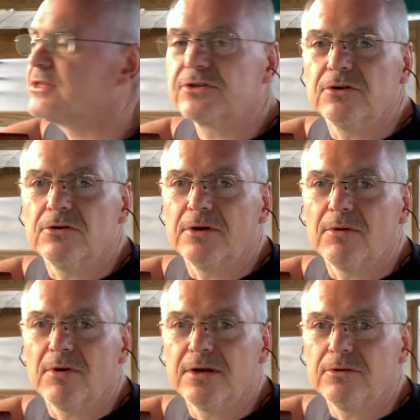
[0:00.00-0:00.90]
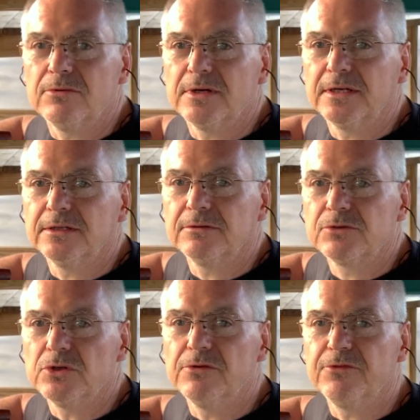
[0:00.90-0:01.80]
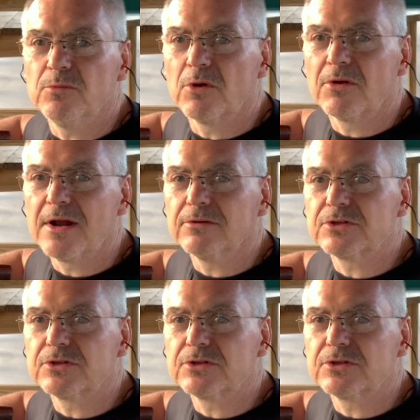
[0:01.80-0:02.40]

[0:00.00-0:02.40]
so I want to shoot a few more rounds.